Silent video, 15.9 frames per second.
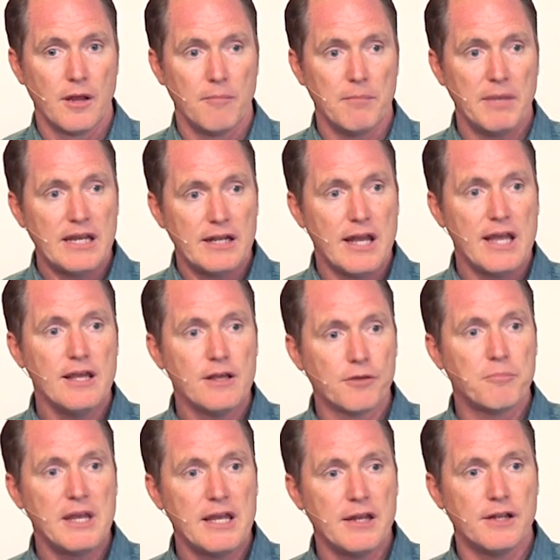Being
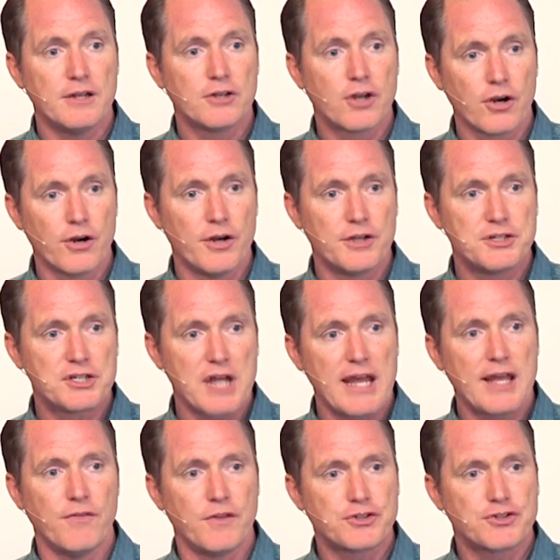healed, being encouraged,
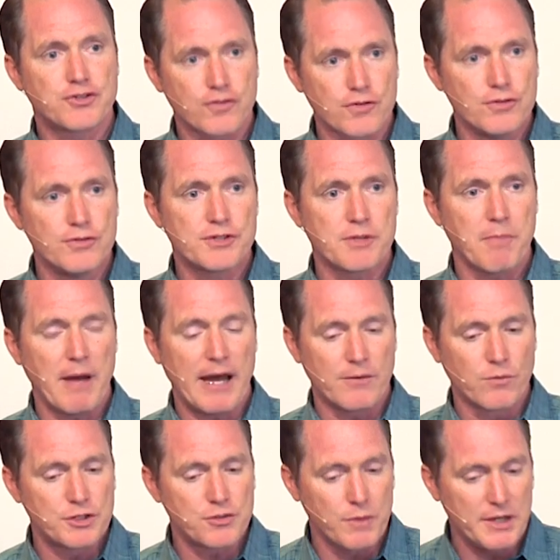taking the truths
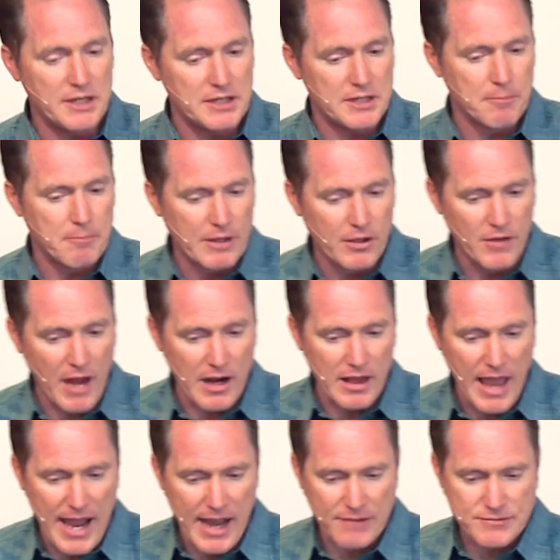upon which we need to build our
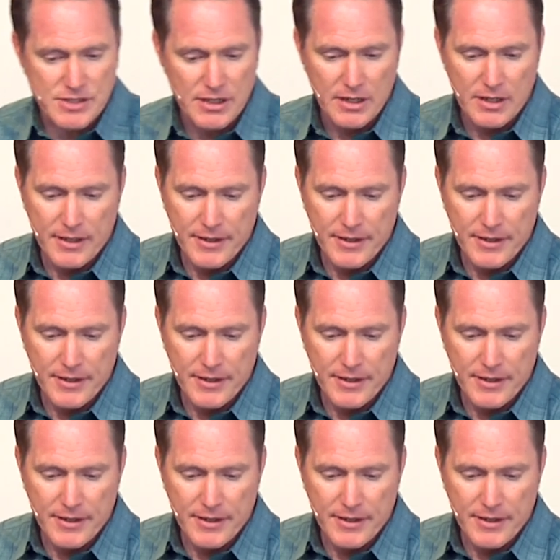lives.